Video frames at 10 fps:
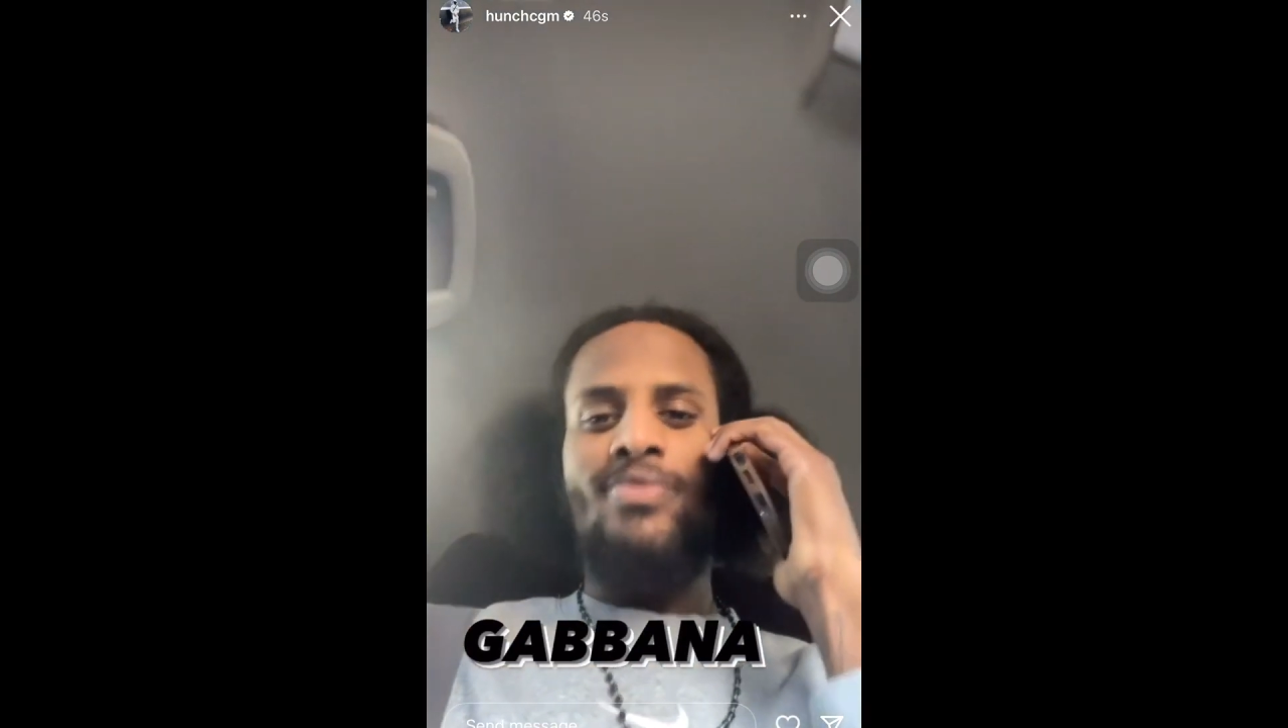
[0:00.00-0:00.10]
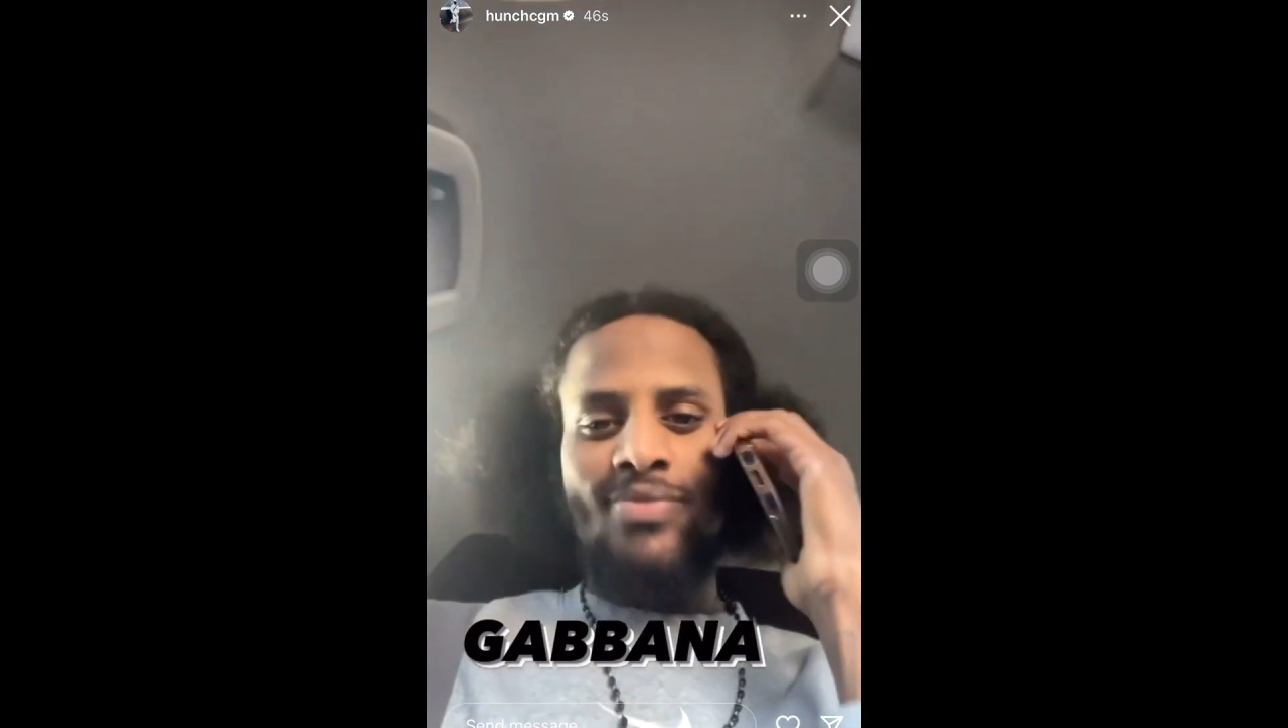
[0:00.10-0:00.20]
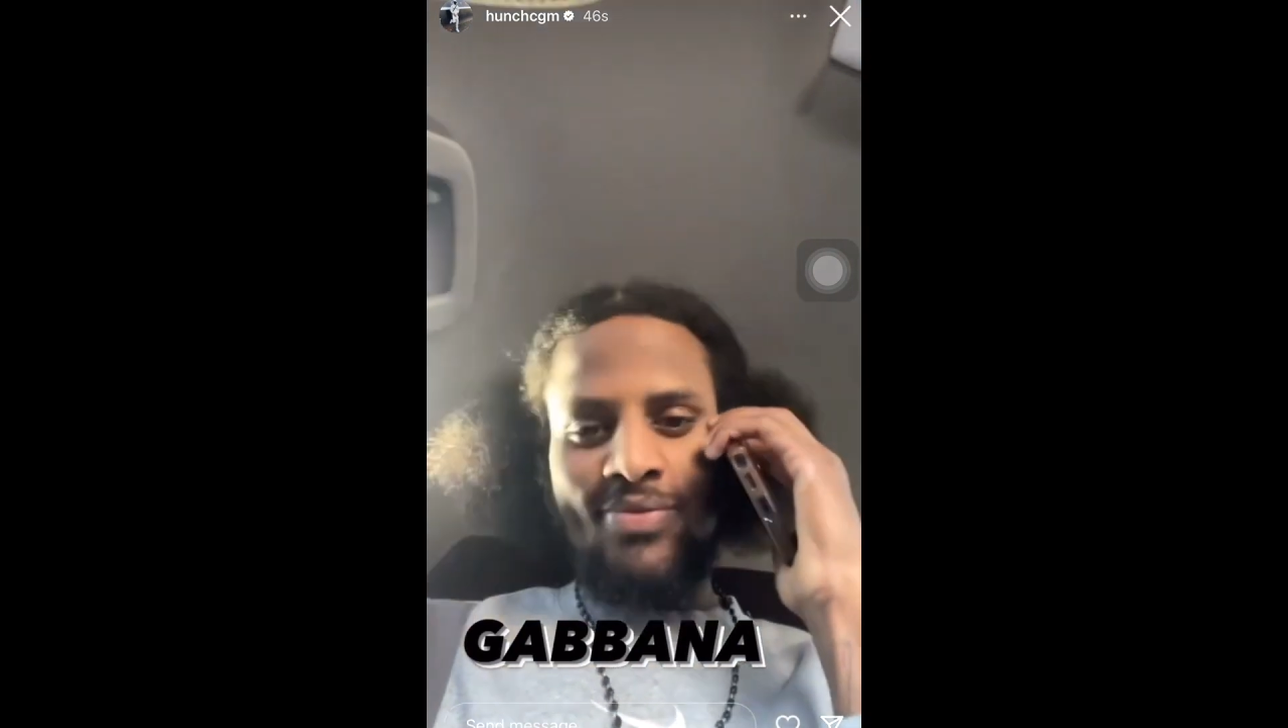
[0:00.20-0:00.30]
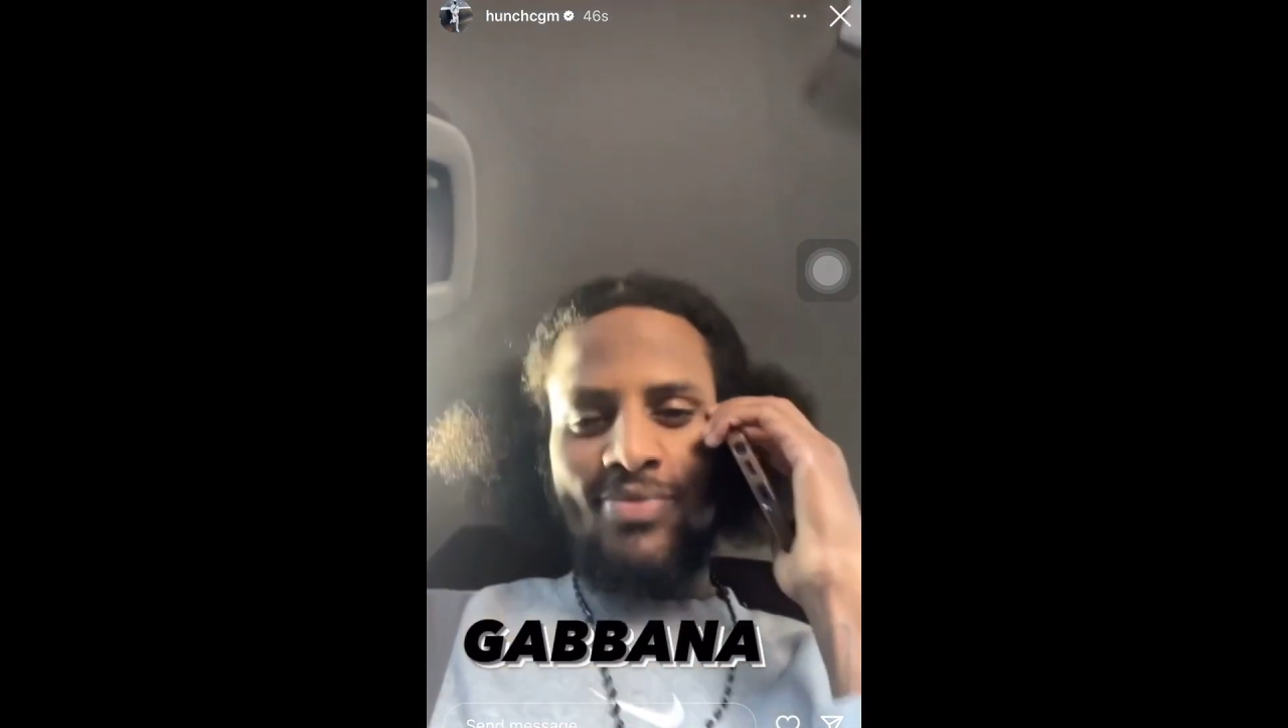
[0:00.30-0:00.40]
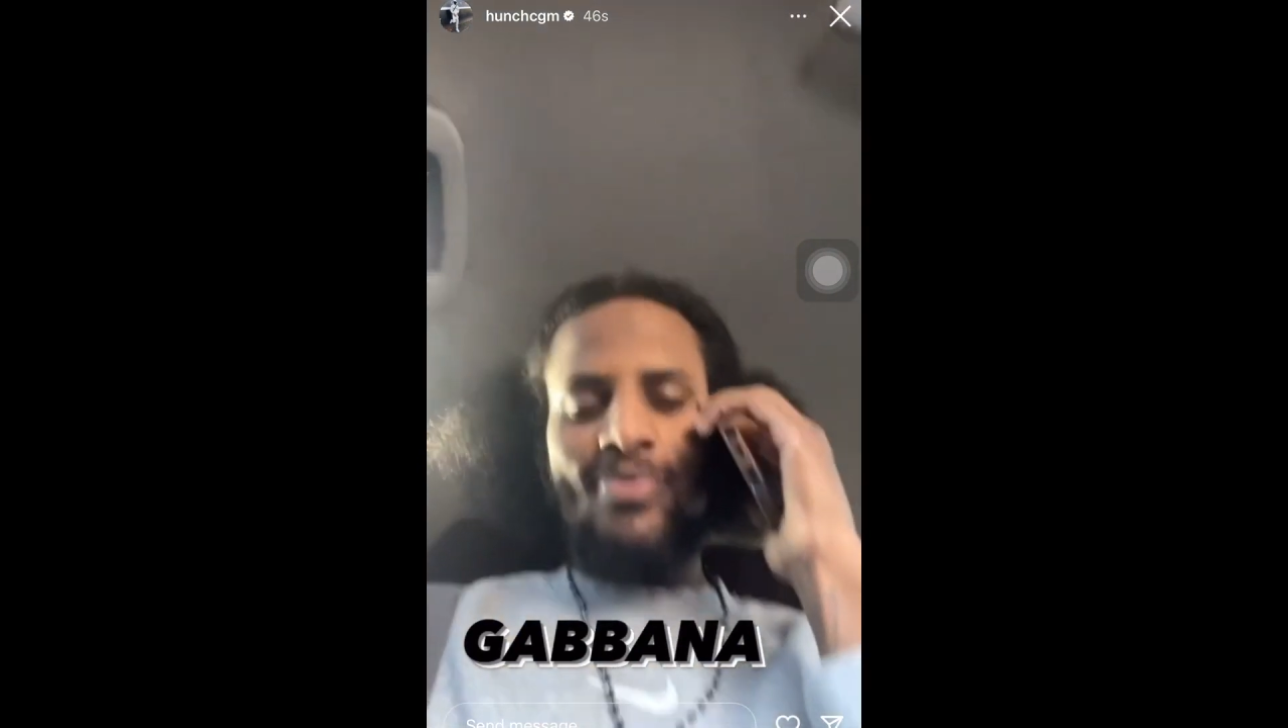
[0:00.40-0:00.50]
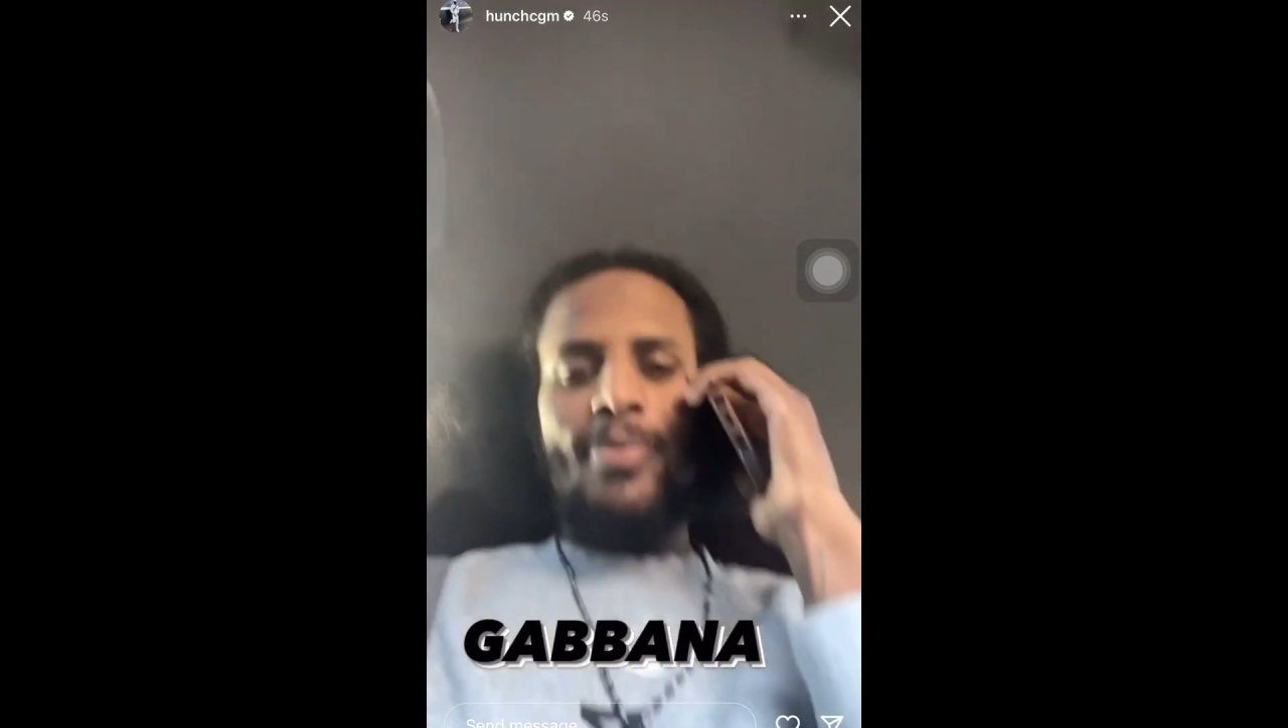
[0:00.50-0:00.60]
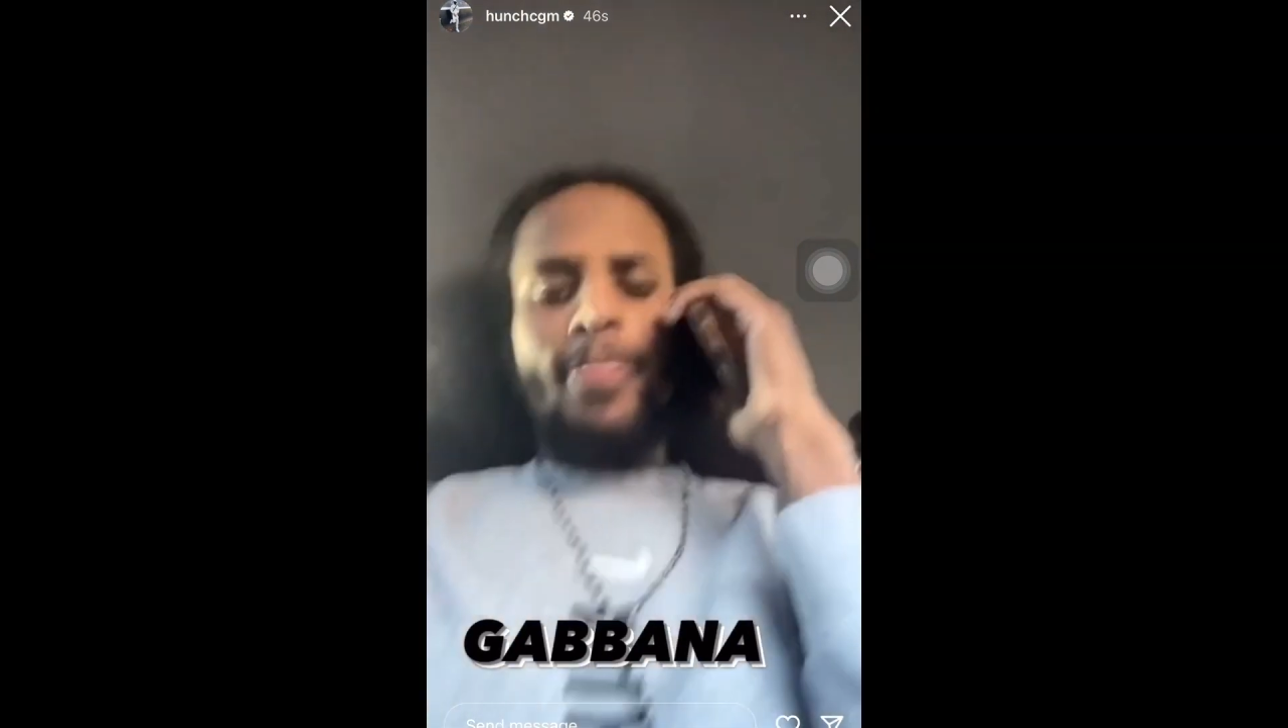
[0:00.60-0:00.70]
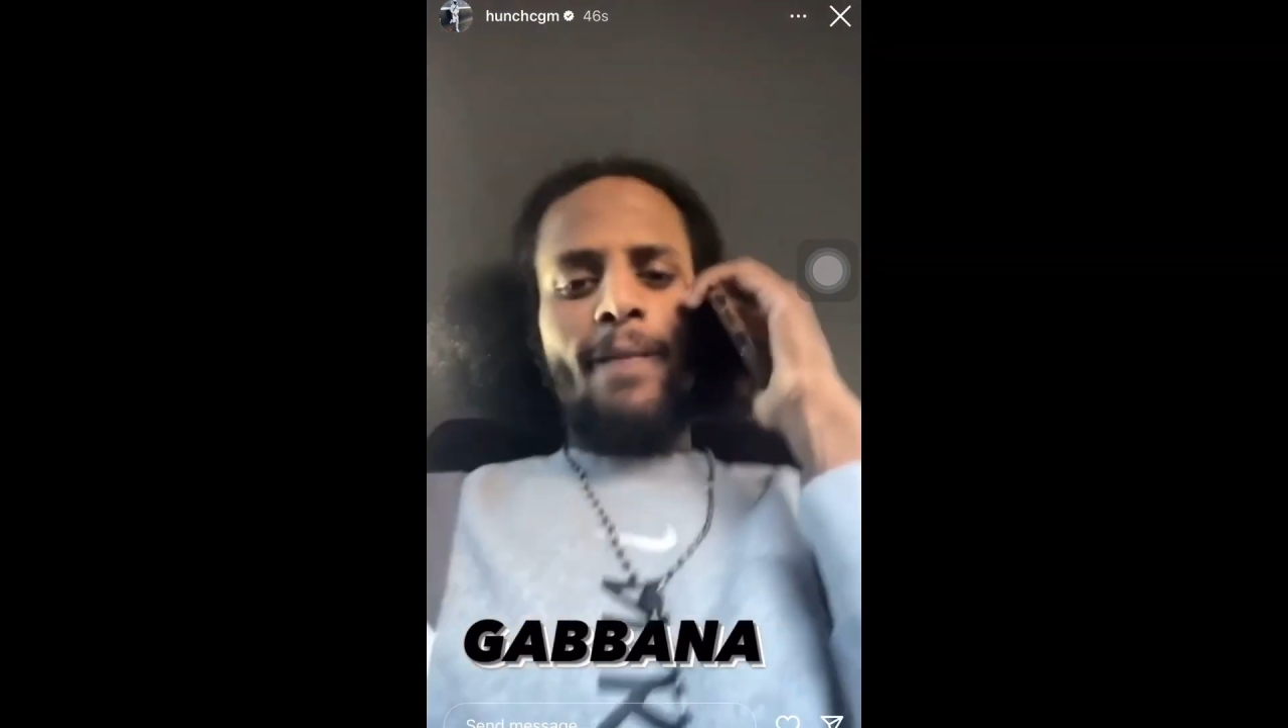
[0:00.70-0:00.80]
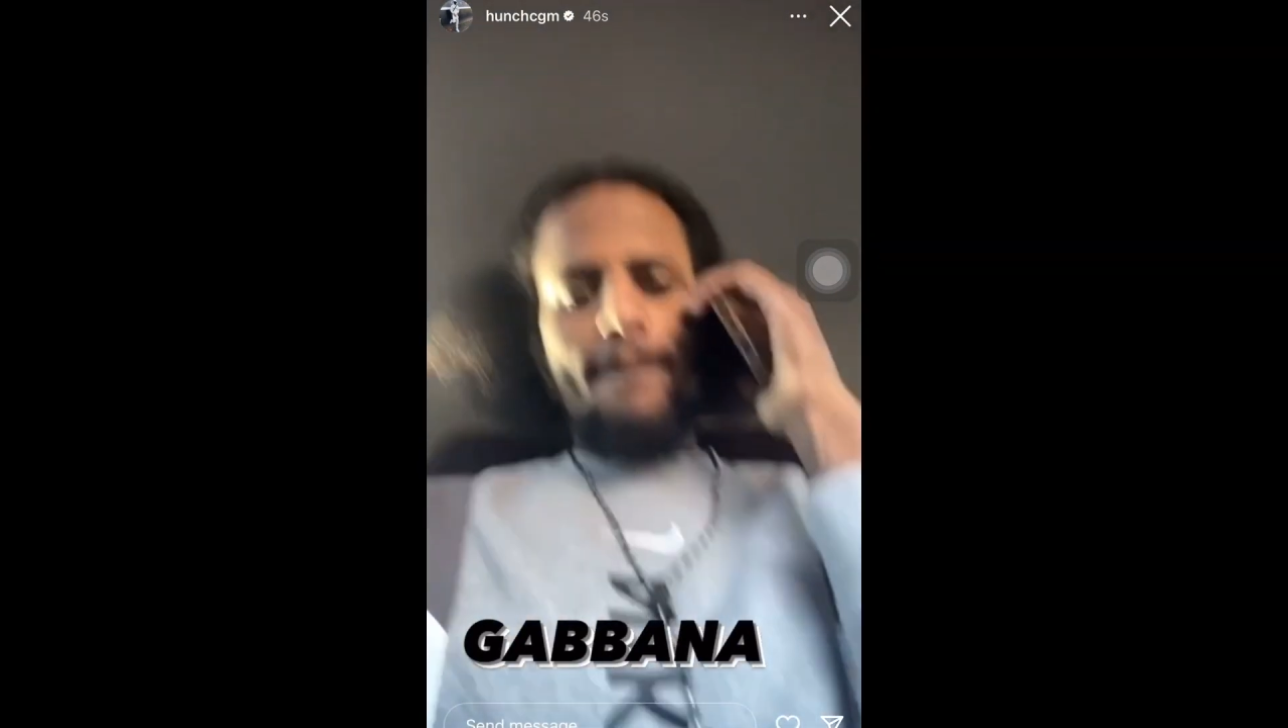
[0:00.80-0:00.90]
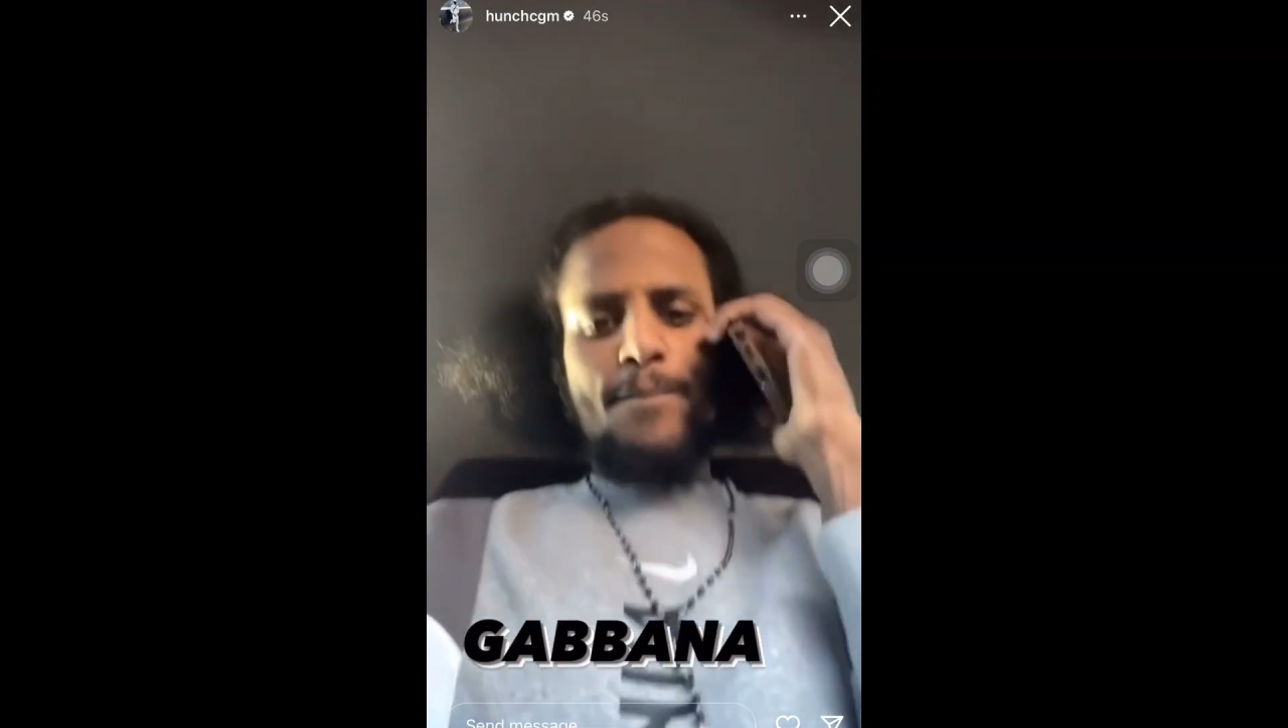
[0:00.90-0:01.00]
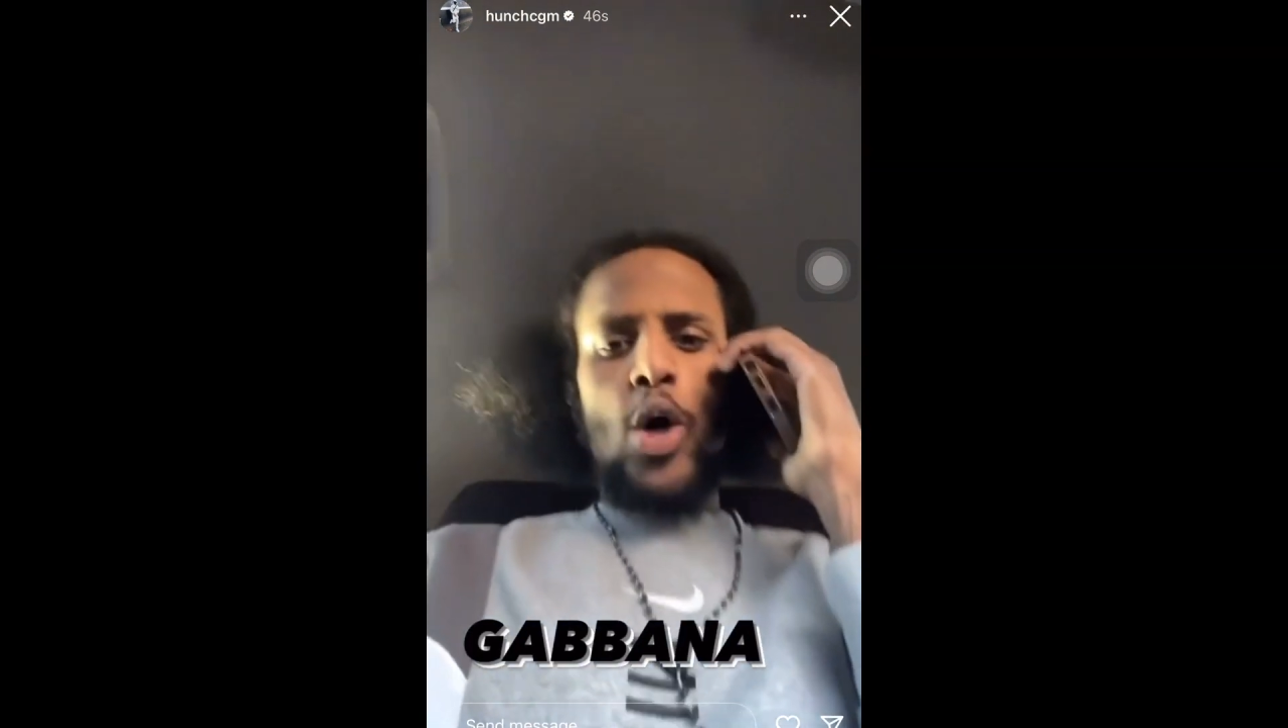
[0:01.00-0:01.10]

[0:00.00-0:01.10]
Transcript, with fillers: or the Ritz Carlton